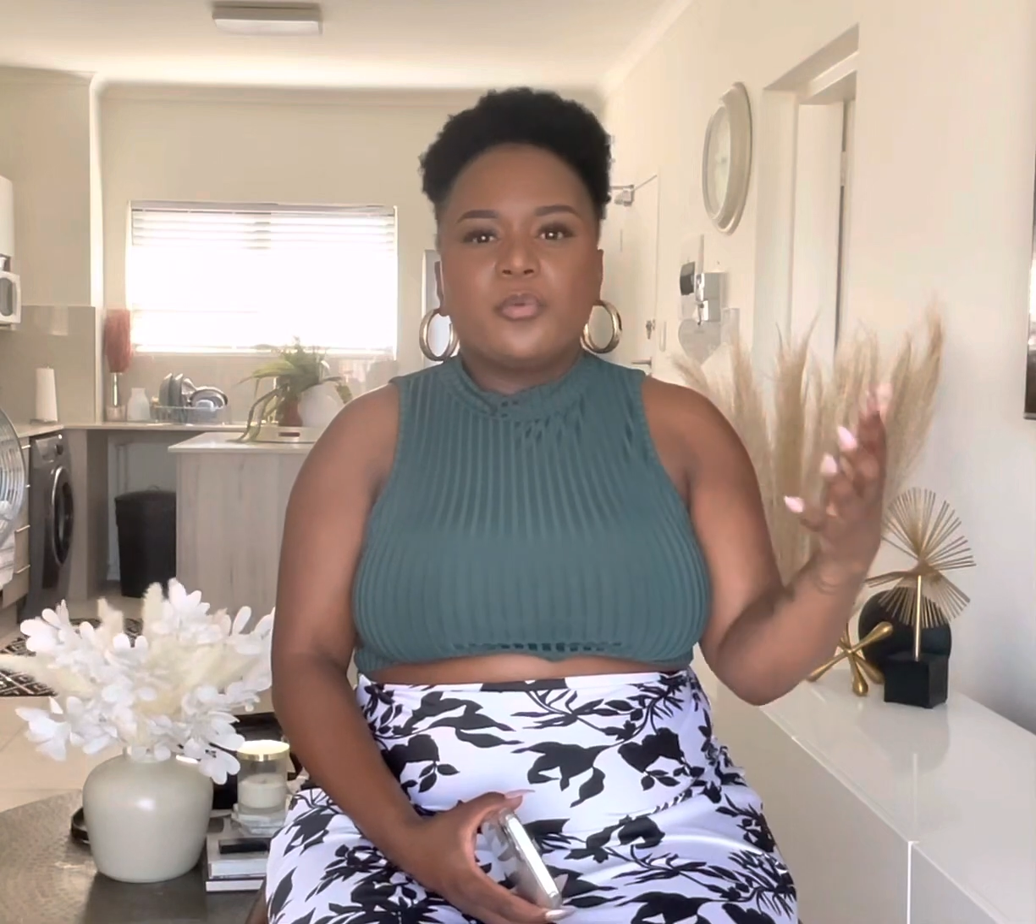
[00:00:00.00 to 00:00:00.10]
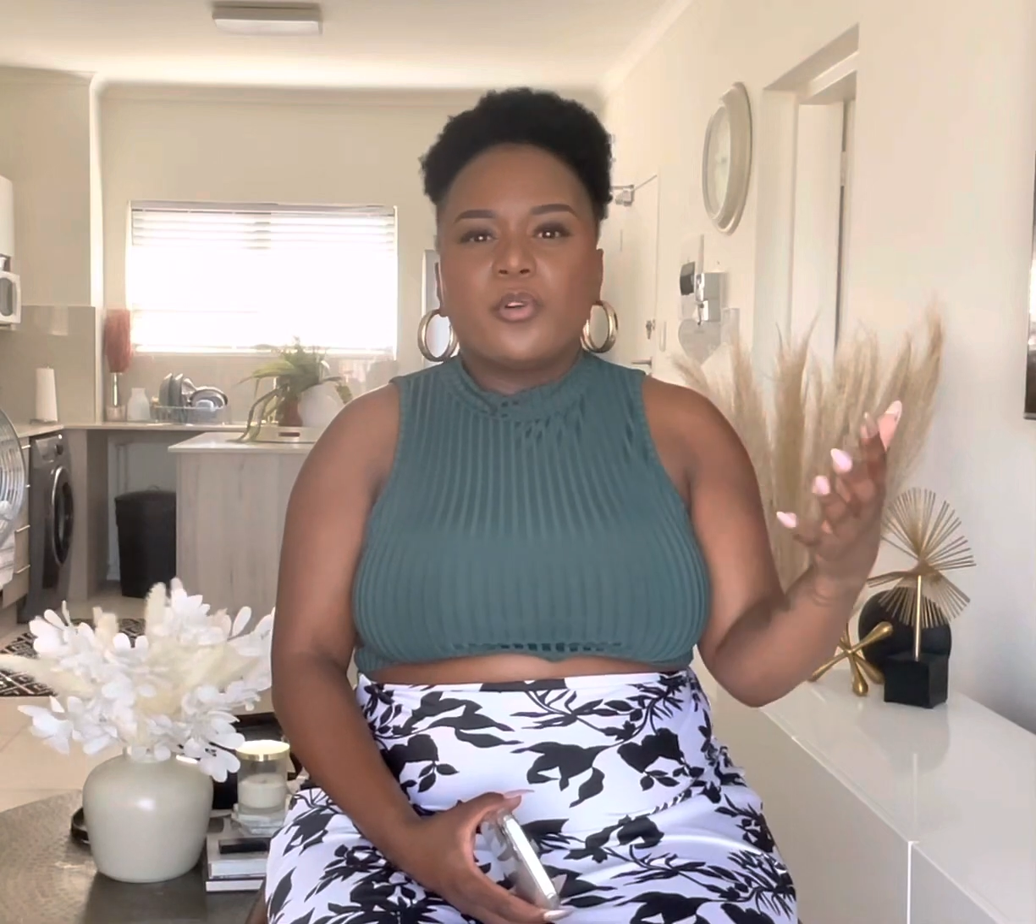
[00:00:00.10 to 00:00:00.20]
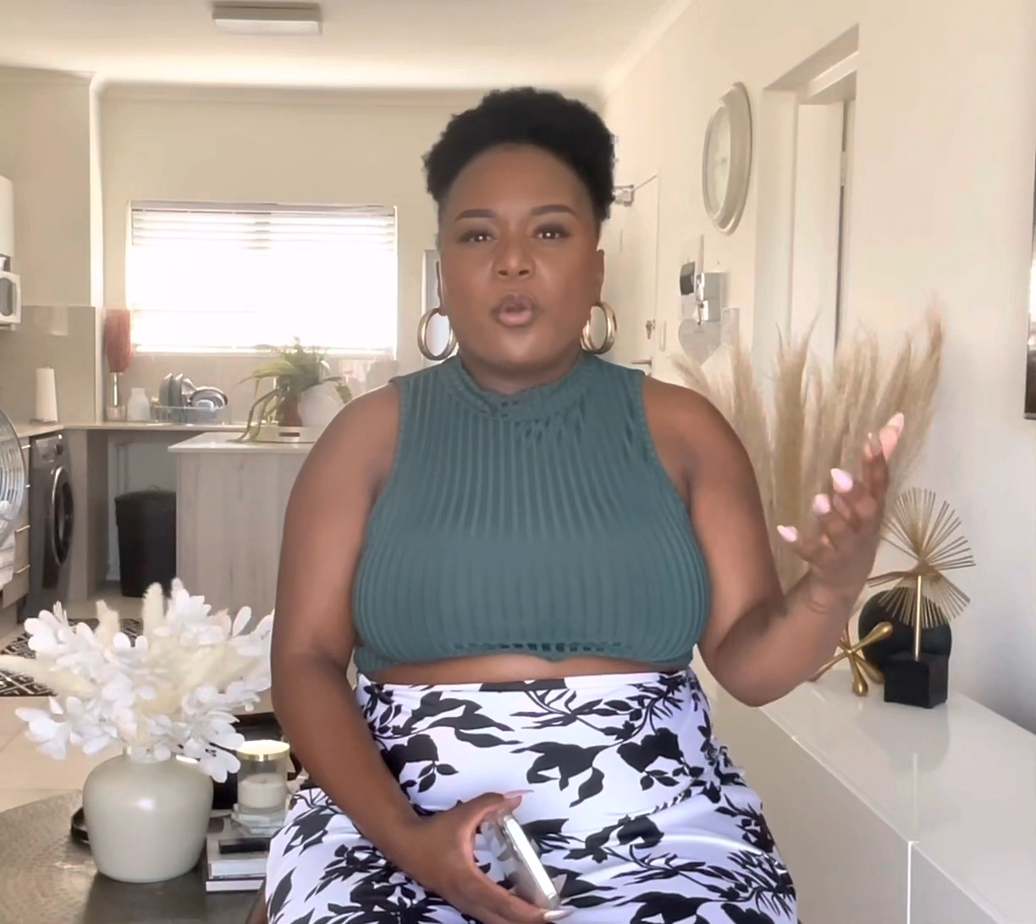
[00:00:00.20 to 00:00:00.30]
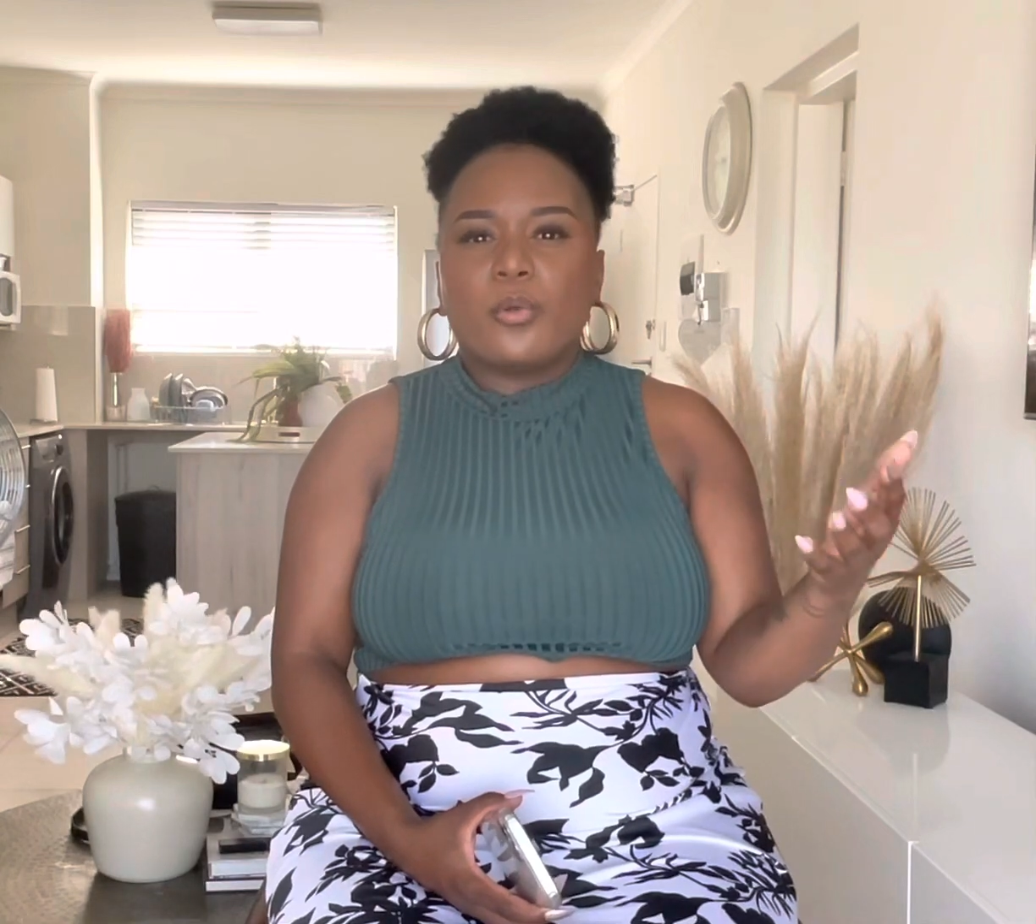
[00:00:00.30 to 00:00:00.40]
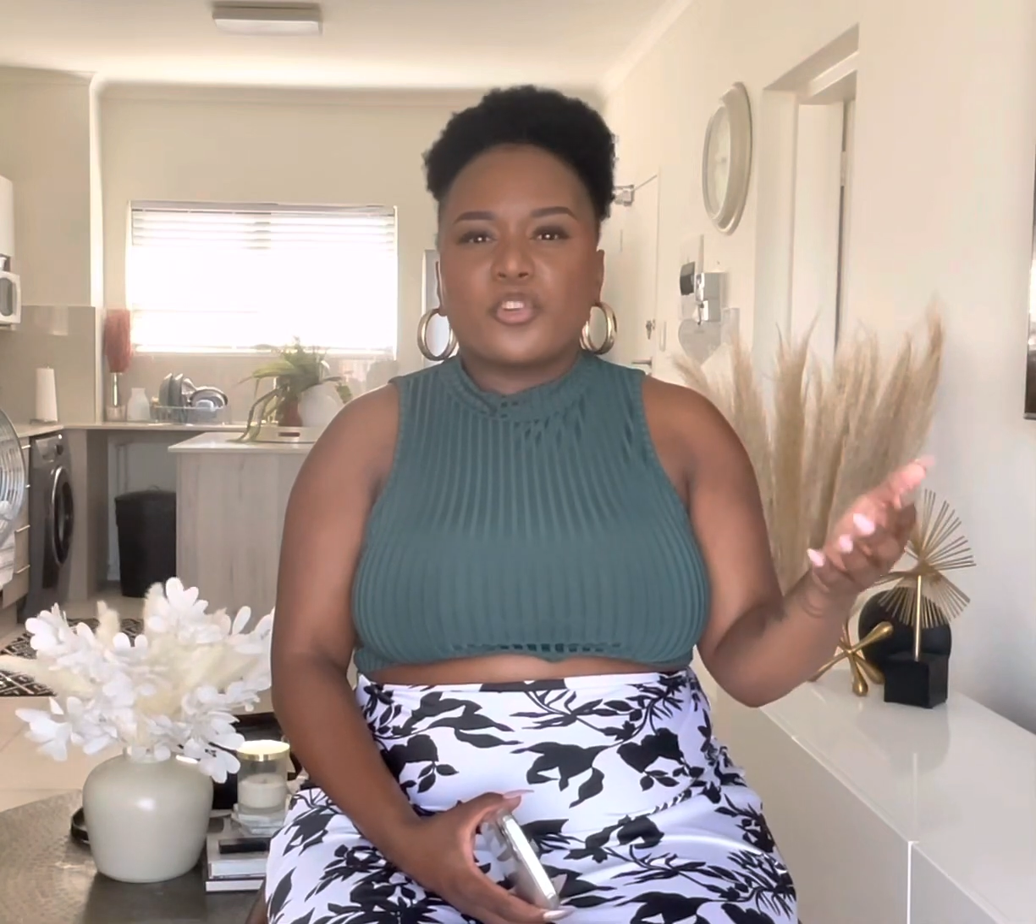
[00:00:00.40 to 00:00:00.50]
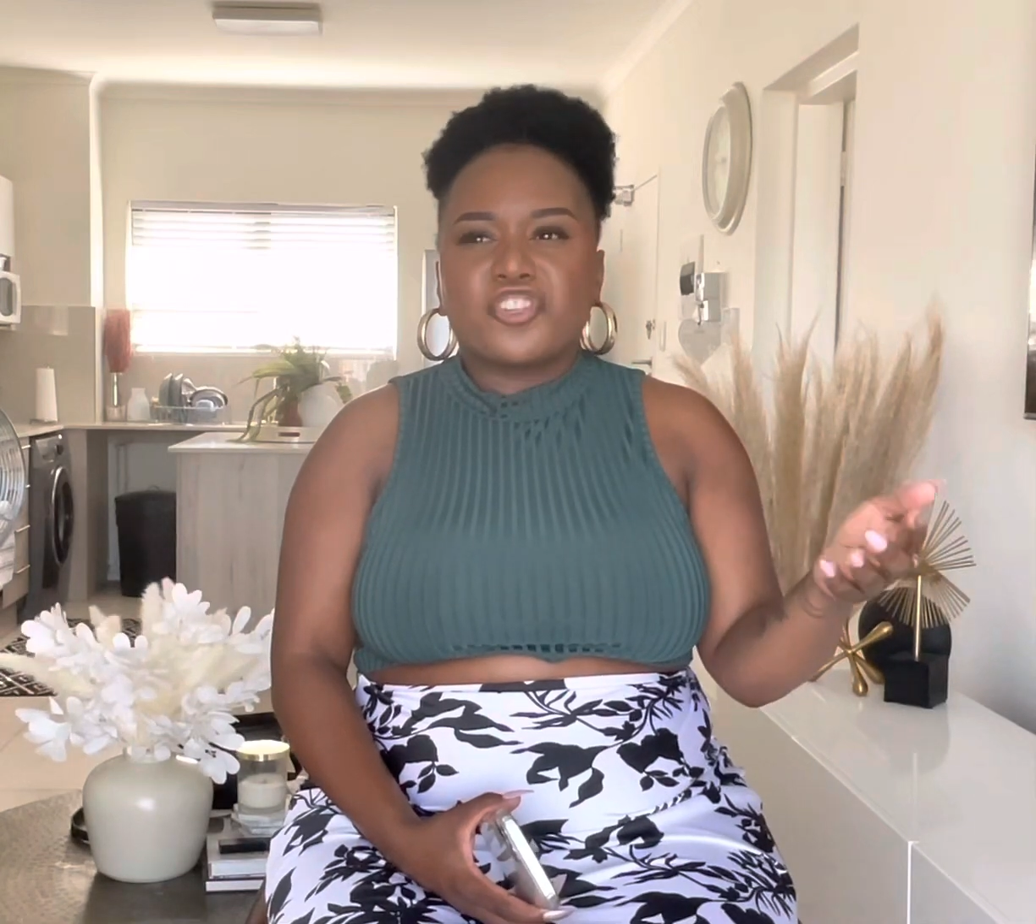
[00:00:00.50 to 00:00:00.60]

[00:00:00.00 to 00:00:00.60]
would go to